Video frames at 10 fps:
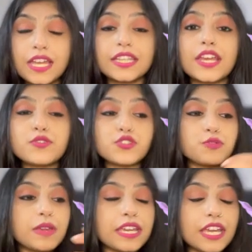They used to
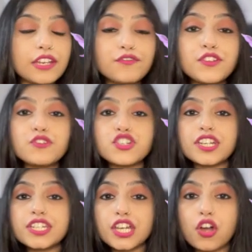make
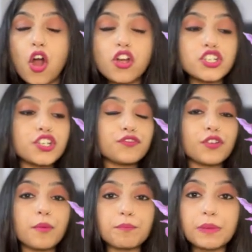infusion, decoction
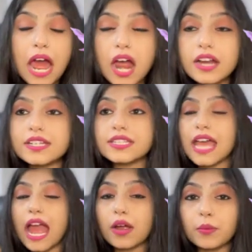from plants,
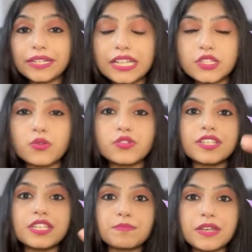aquatic
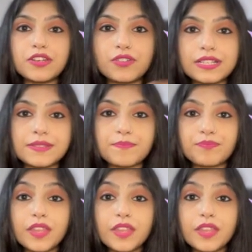sources, minerals.